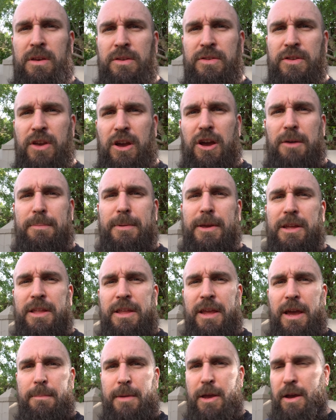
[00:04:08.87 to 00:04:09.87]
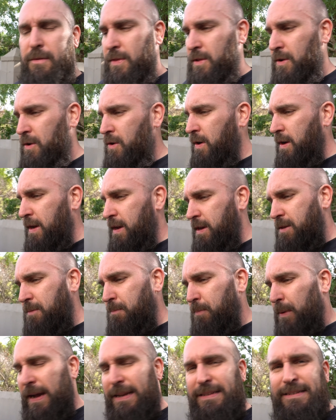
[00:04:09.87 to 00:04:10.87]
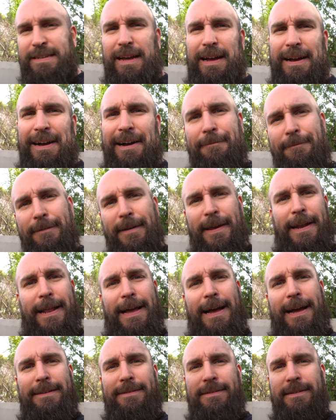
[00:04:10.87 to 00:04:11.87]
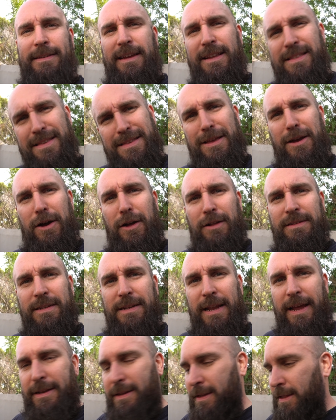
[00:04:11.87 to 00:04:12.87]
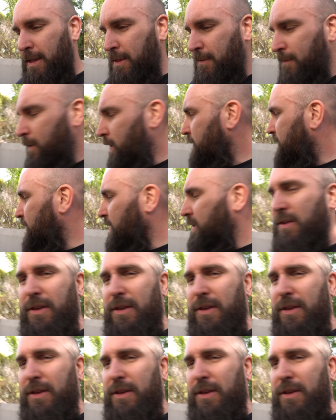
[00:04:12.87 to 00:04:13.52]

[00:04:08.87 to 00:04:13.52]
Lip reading: So I hope you can hear me over the noise, but I figured out it's the alternator that's faulty.